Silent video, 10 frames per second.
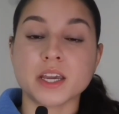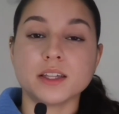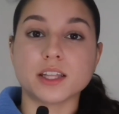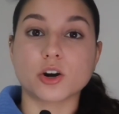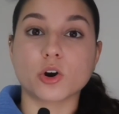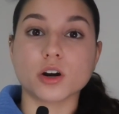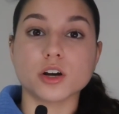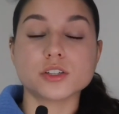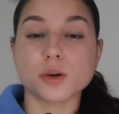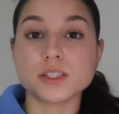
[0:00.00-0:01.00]
that are
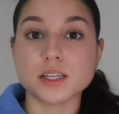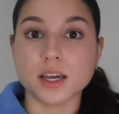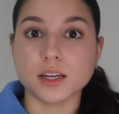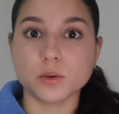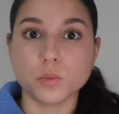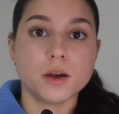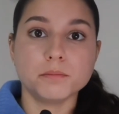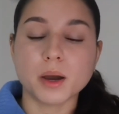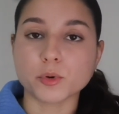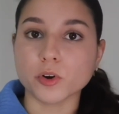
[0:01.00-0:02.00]
associated with
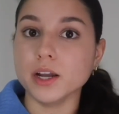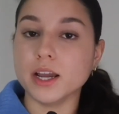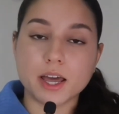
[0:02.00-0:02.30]
memory and